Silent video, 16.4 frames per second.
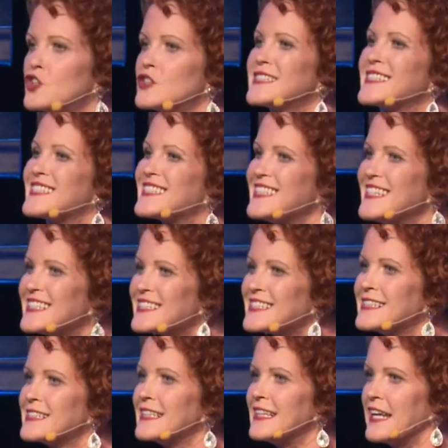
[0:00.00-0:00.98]

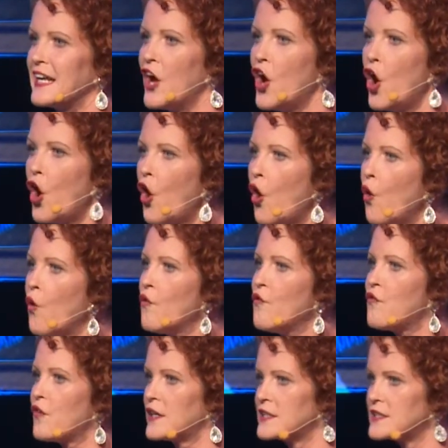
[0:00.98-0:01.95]
consistently
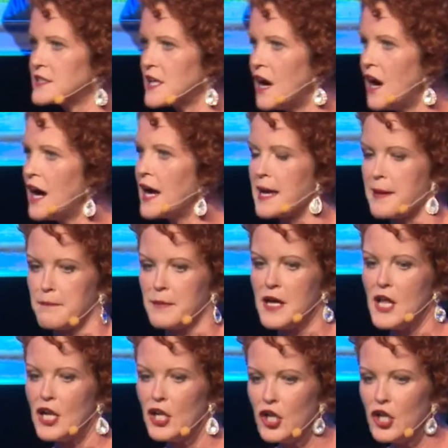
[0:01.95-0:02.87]
over time.